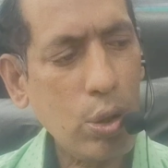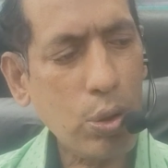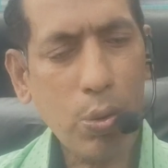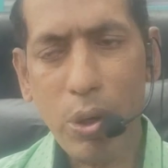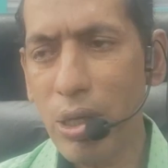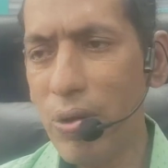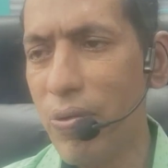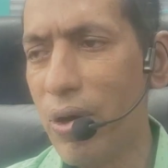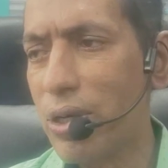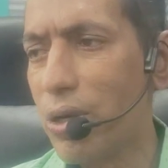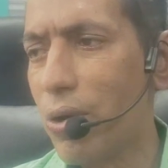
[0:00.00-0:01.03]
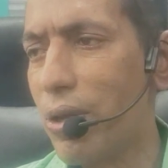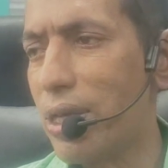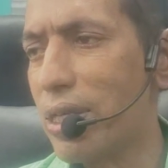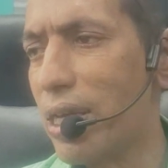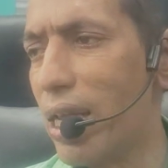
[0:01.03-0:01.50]
So what is the function of
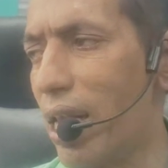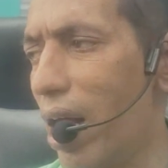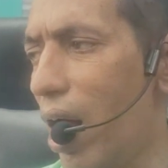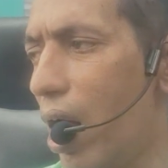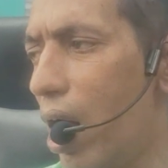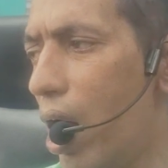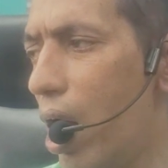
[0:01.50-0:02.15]
this cilia?